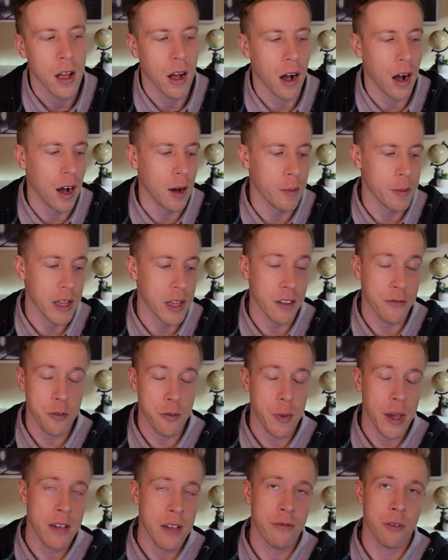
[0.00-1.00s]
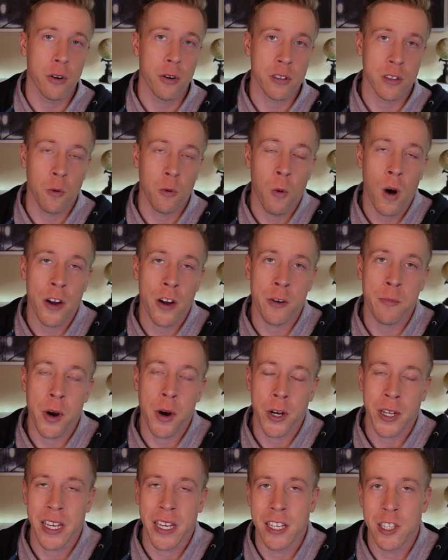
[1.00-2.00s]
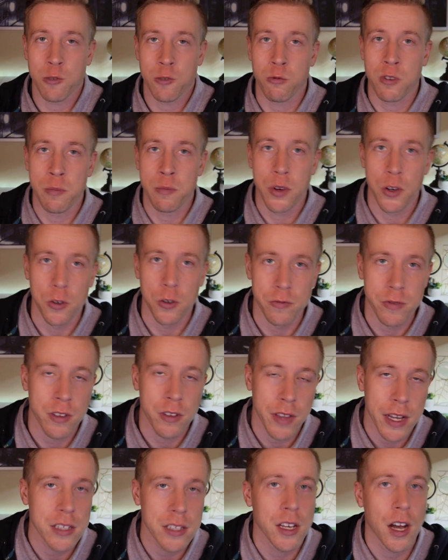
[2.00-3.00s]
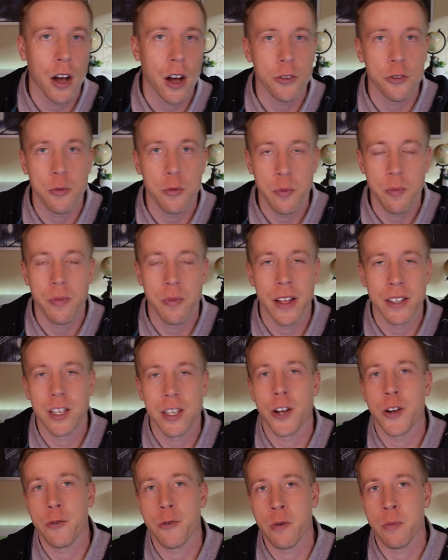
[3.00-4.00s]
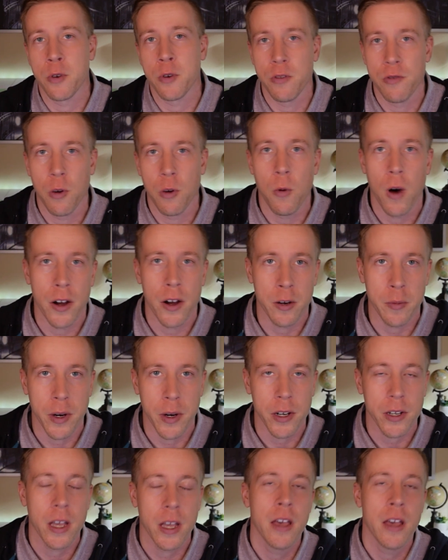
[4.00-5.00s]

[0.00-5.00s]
Um, and if you pay for it, the watermark is removed. That's how you that's how you remove the watermark.